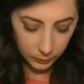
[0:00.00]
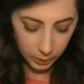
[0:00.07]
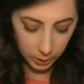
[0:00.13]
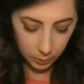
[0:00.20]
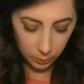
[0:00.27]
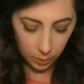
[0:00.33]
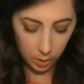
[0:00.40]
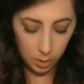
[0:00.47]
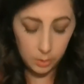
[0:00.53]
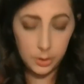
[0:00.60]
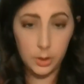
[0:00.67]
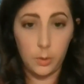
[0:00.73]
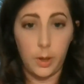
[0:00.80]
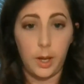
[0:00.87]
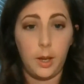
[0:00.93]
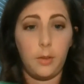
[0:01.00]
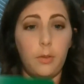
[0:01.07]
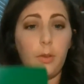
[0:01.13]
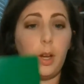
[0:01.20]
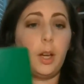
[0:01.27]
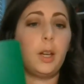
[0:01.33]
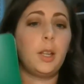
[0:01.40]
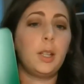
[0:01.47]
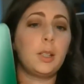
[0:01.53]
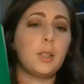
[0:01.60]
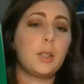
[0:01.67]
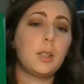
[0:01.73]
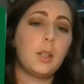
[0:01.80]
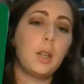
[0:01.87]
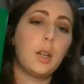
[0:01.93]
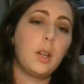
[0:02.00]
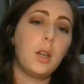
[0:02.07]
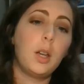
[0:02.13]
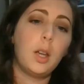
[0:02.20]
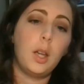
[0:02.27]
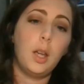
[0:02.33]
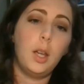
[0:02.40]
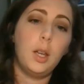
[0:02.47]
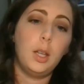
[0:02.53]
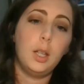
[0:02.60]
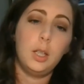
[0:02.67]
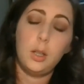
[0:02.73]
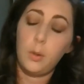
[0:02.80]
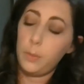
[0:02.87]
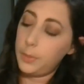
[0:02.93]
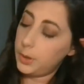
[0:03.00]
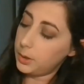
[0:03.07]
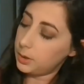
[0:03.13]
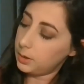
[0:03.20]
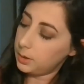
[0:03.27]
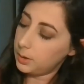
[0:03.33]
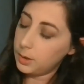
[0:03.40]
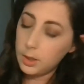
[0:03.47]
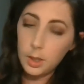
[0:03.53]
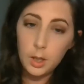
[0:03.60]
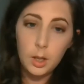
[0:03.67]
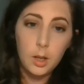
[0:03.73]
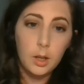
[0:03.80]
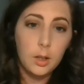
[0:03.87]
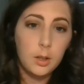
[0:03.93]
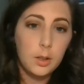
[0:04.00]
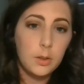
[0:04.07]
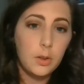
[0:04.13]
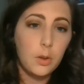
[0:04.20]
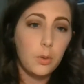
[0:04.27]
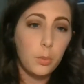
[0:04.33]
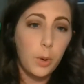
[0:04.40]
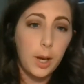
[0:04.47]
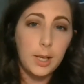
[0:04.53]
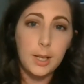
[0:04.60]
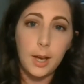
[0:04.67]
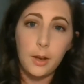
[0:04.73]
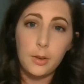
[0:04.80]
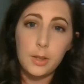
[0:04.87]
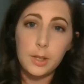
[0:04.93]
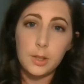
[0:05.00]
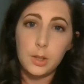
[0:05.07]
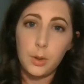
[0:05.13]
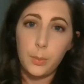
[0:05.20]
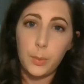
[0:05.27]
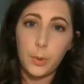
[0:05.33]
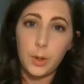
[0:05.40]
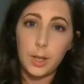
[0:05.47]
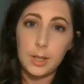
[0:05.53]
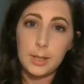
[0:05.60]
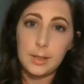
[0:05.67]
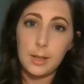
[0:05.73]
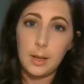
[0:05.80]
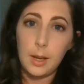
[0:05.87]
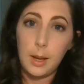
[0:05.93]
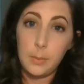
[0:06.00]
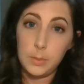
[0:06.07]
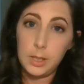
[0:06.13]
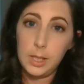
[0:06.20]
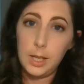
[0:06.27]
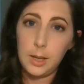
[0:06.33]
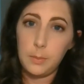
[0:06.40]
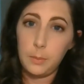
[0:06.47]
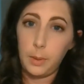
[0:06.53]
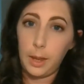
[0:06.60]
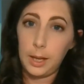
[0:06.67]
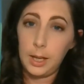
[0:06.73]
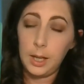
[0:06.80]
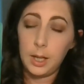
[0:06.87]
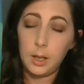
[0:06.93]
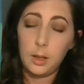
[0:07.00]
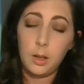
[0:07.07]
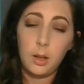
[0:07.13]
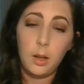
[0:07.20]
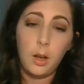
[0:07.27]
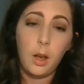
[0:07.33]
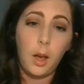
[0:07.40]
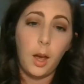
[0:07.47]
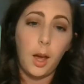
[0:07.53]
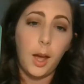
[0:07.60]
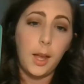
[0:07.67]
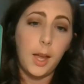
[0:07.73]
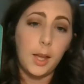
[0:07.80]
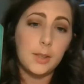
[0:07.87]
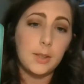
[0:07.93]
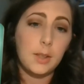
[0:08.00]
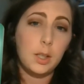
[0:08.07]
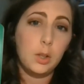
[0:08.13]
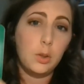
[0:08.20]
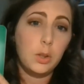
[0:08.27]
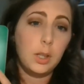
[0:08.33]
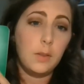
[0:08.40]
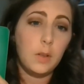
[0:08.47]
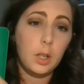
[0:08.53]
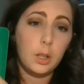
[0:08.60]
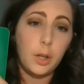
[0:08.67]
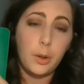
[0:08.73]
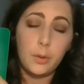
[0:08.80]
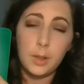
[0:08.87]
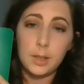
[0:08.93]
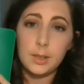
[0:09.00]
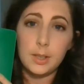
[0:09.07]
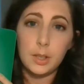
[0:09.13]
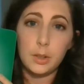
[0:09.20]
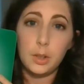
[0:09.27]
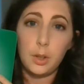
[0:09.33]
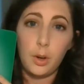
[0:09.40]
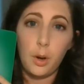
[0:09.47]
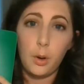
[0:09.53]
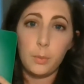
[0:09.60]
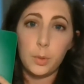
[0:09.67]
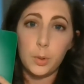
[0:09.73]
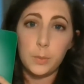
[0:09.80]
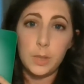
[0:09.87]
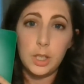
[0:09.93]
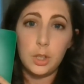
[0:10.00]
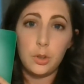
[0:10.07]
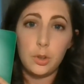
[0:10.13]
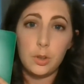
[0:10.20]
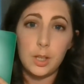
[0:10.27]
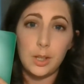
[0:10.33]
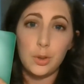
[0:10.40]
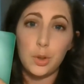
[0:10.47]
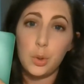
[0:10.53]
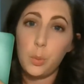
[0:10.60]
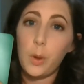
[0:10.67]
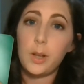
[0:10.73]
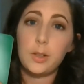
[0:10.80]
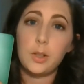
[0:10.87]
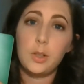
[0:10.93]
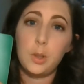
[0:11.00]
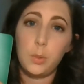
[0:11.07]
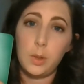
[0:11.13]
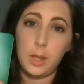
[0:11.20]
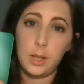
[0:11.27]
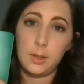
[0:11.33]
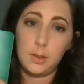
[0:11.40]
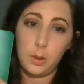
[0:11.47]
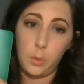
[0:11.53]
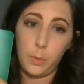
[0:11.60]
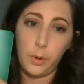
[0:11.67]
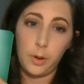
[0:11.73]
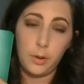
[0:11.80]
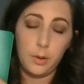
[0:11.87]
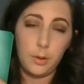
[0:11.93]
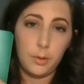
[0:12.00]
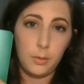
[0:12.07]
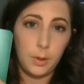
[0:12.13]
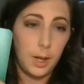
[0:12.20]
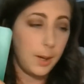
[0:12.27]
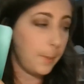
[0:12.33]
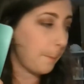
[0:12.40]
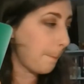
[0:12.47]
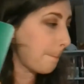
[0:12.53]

You will also find a notebook. So right now, this notebook is empty and blank. I ask that you leave it alone until your homeroom teacher tells you what to do with this notebook, okay?